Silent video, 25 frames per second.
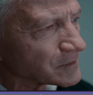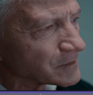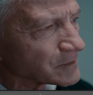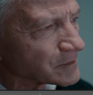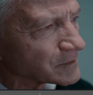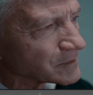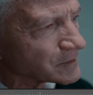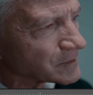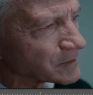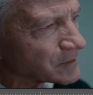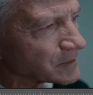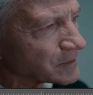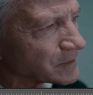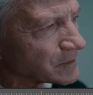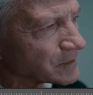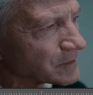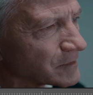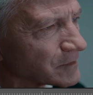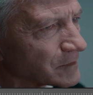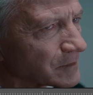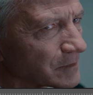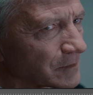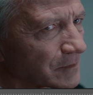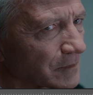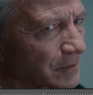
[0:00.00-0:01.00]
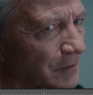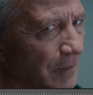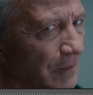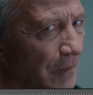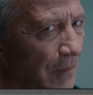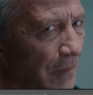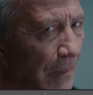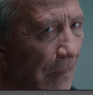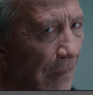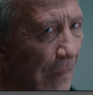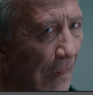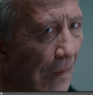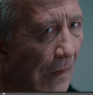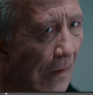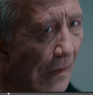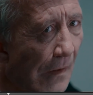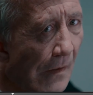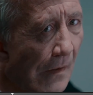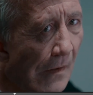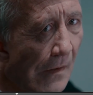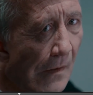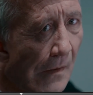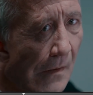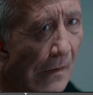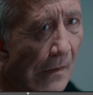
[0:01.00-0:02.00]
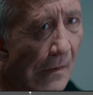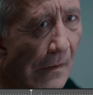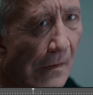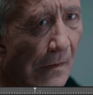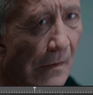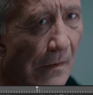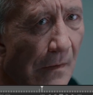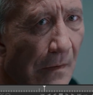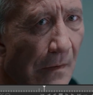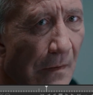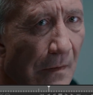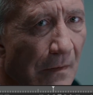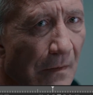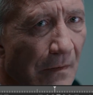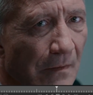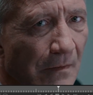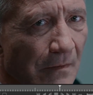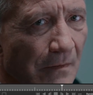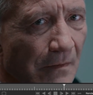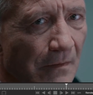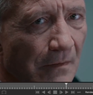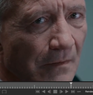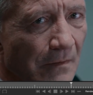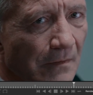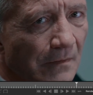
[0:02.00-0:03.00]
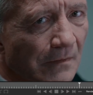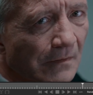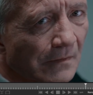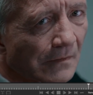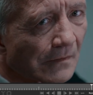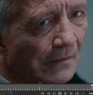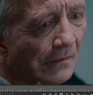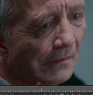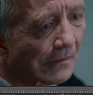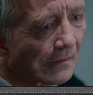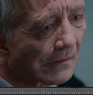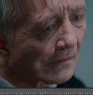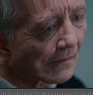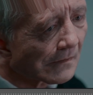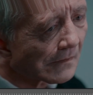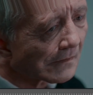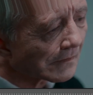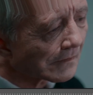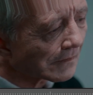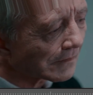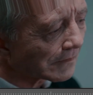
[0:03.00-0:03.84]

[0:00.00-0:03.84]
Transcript: No one is speaking in this clip.